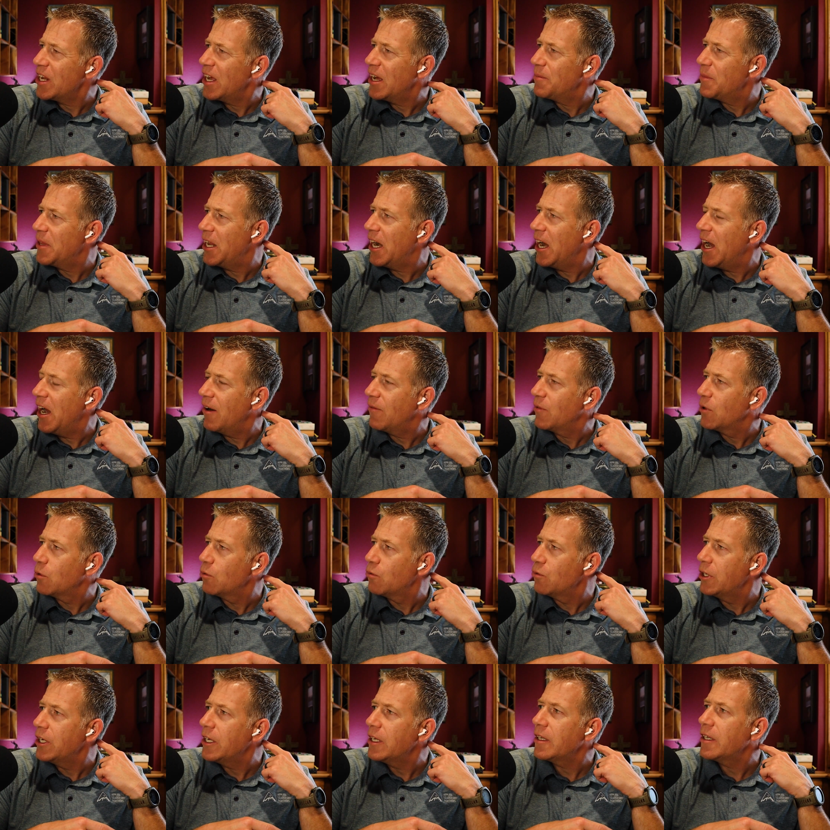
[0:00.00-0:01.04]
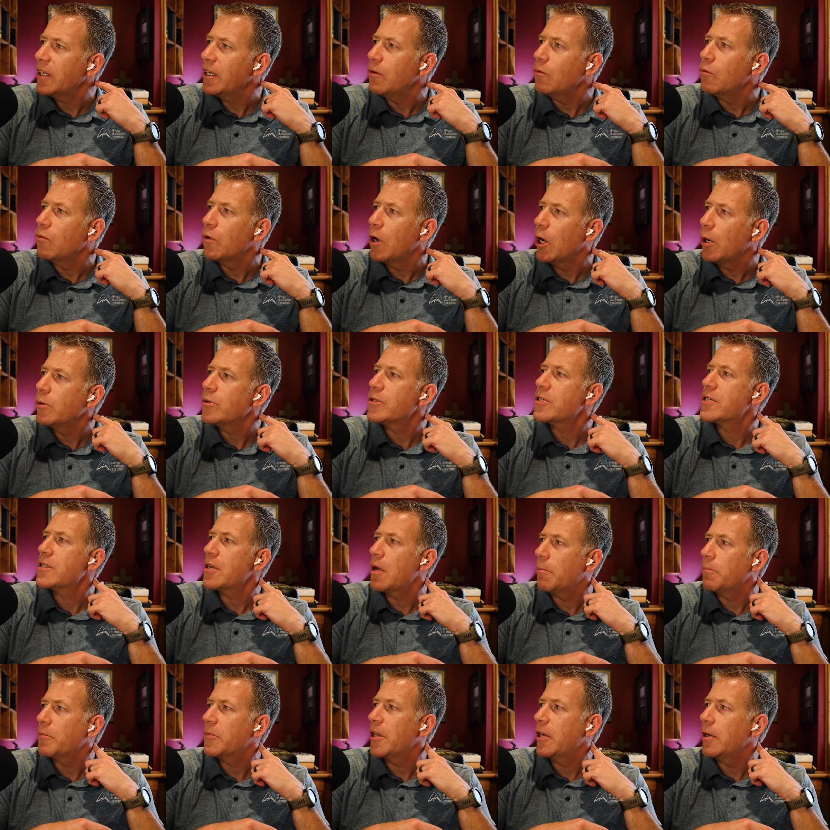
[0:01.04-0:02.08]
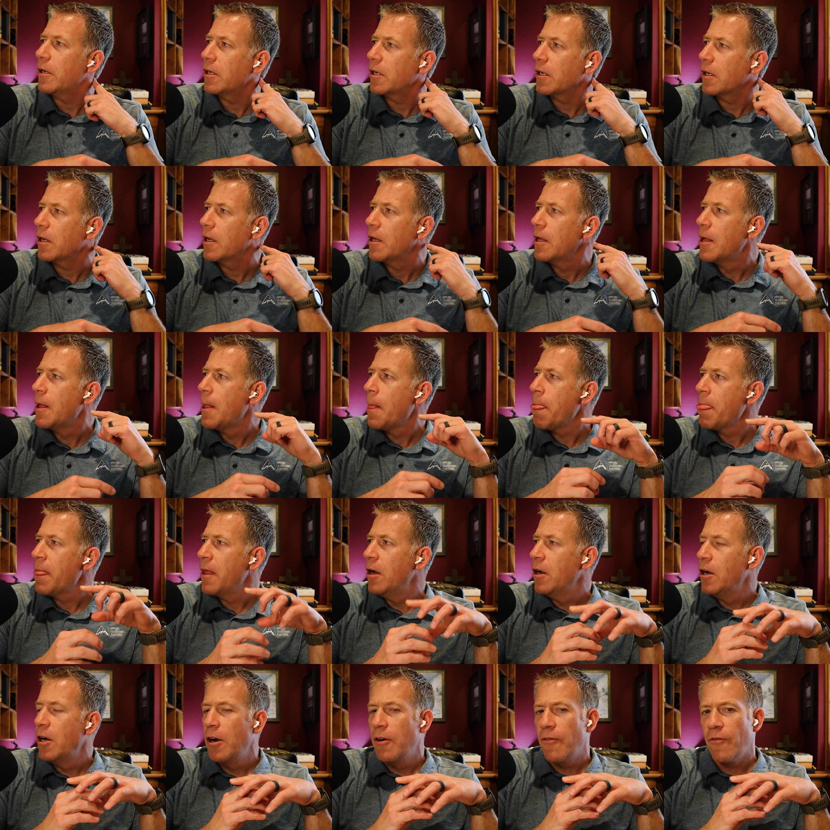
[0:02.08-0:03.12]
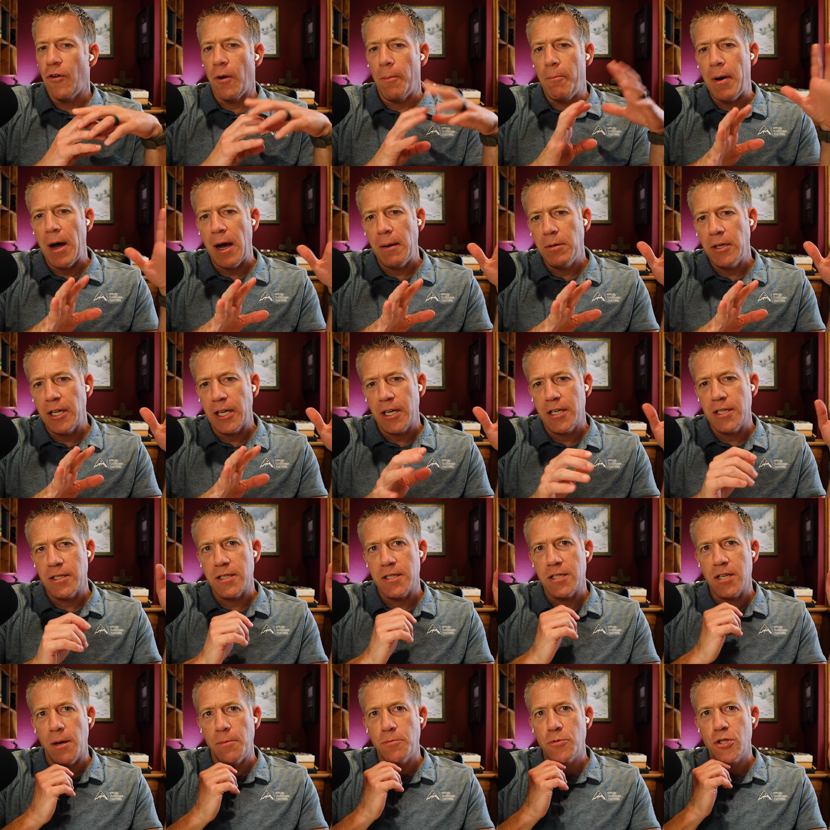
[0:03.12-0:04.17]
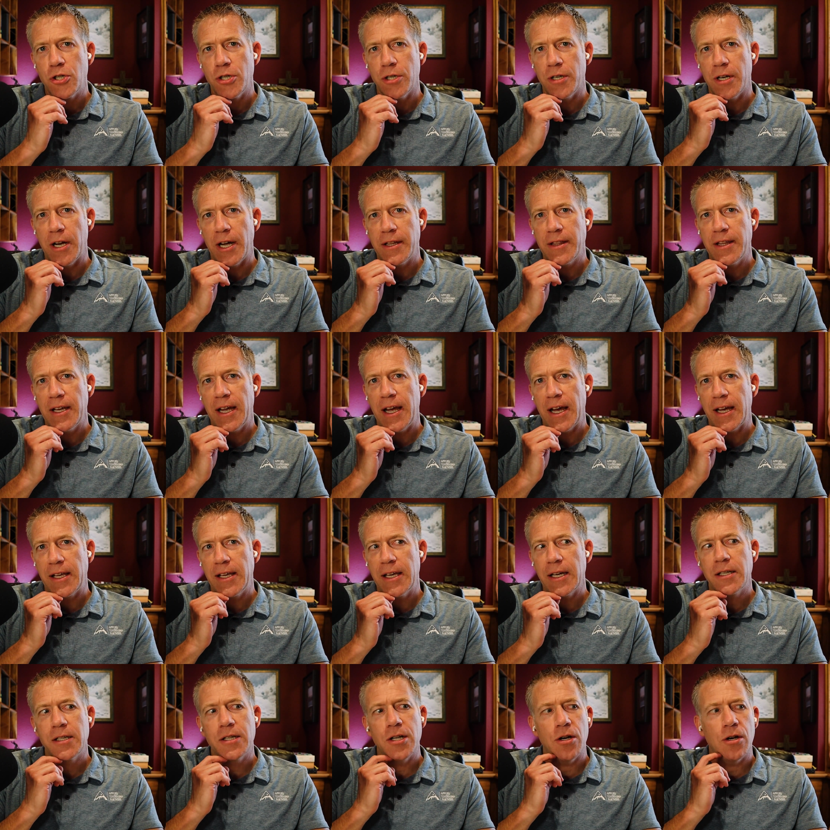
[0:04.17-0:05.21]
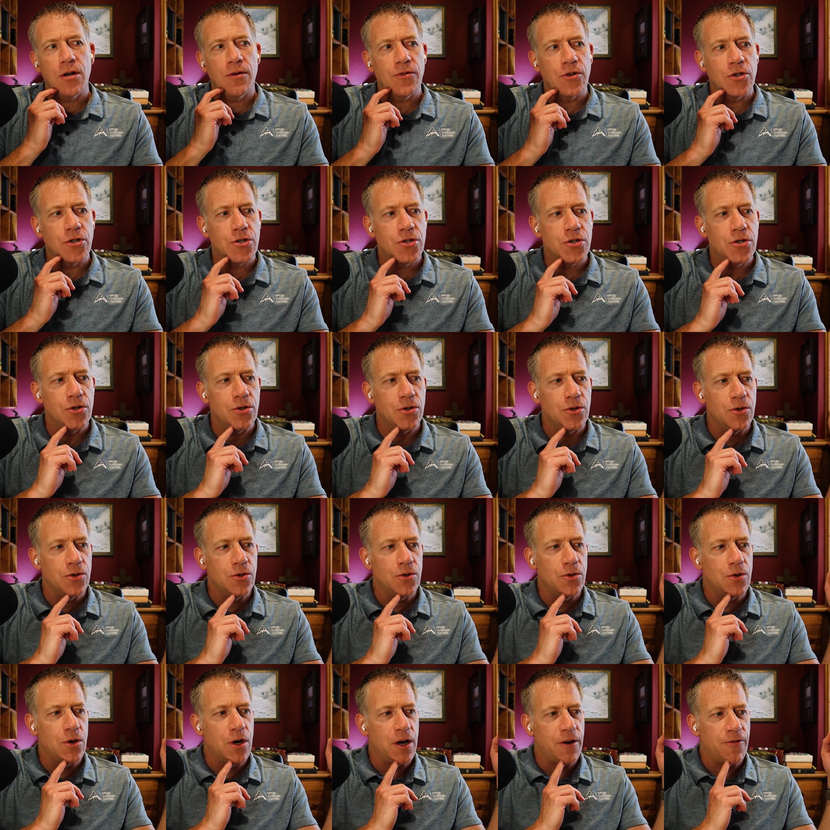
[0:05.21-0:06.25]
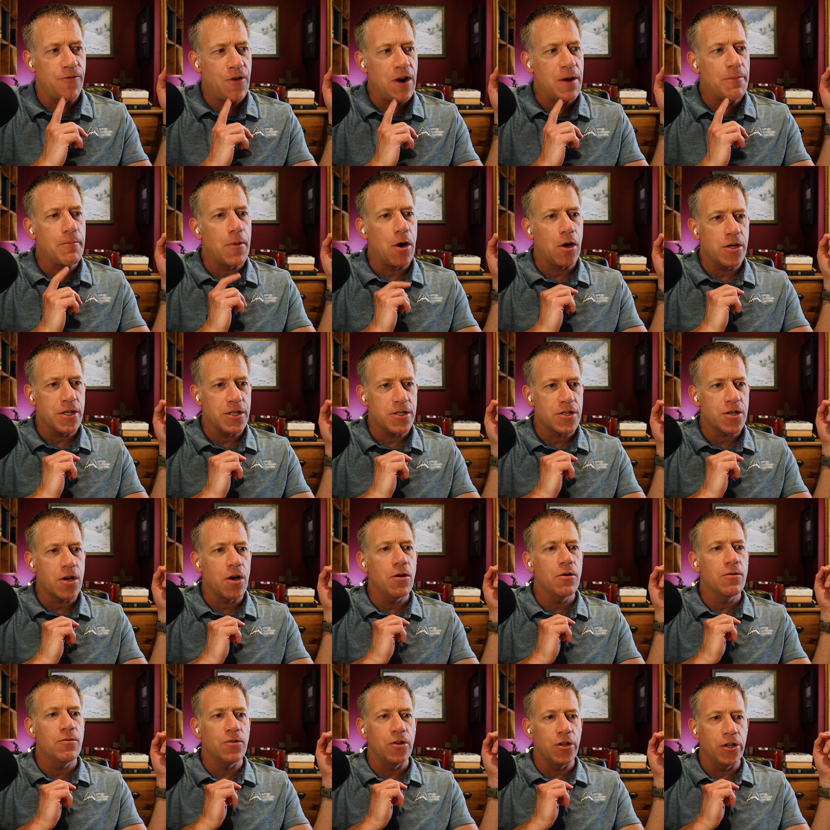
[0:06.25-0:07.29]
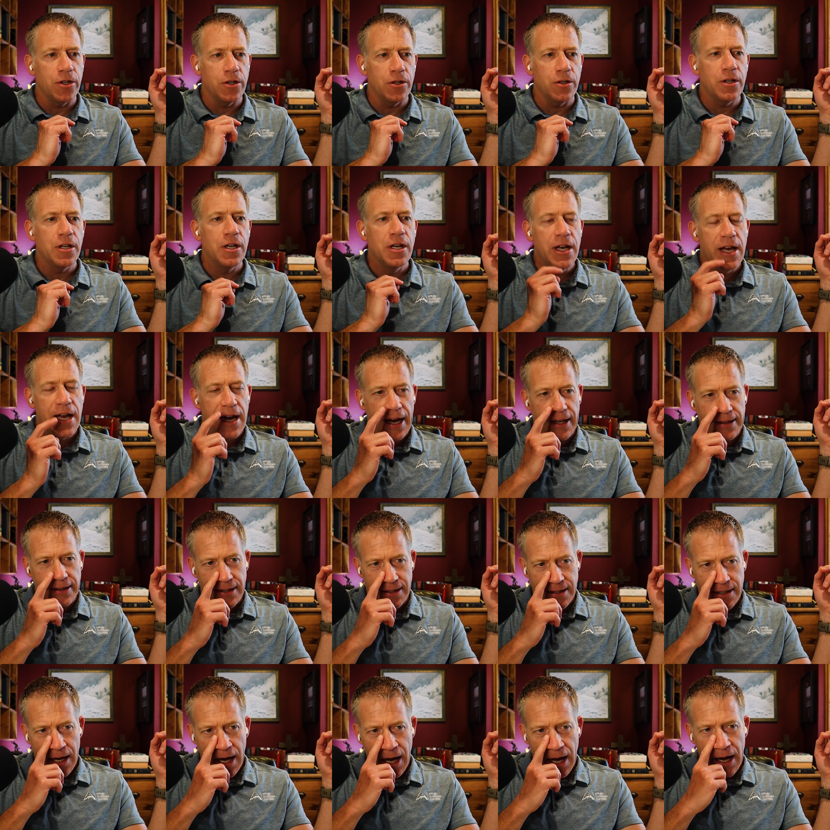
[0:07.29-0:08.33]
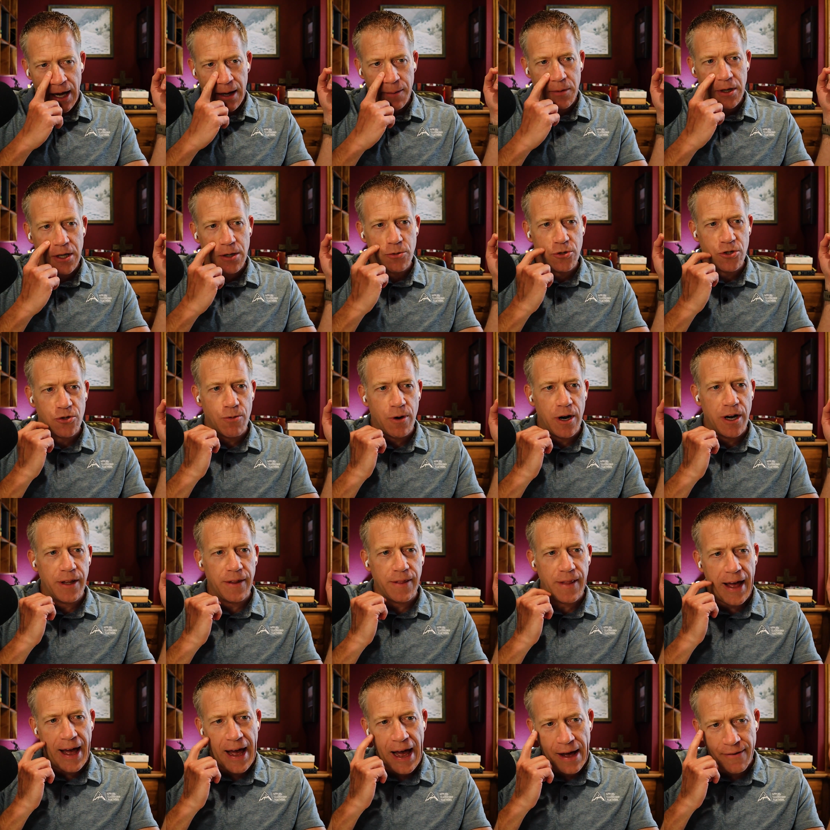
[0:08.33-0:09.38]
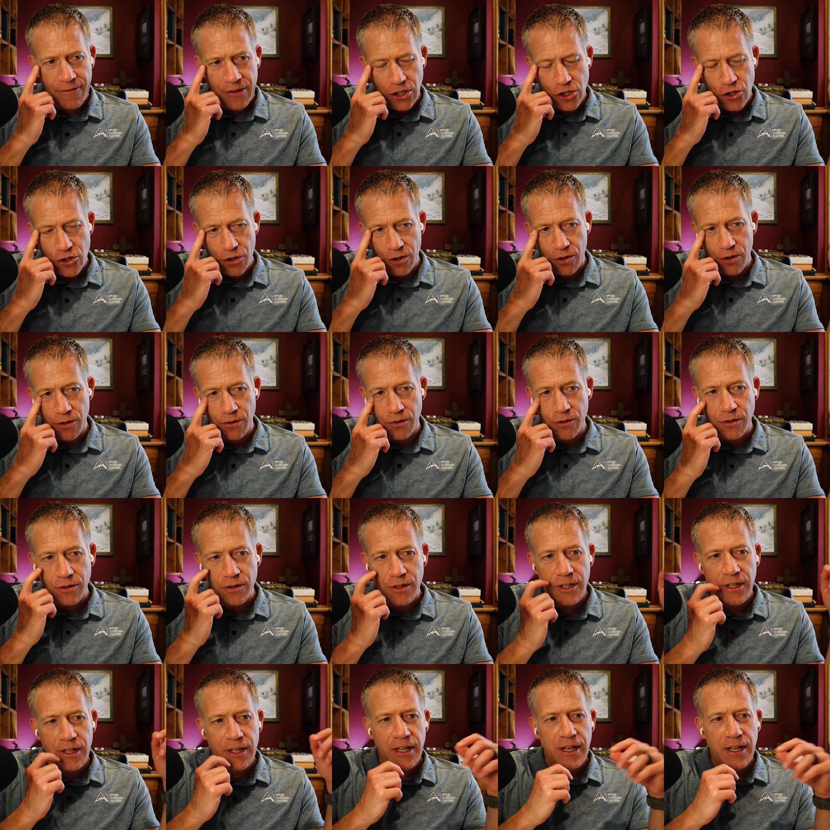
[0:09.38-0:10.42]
time that I ever really wrote something for public consumption, I think I kicked it over to our friend Marty Skovlin. At the time, he was running the Havoc Journal,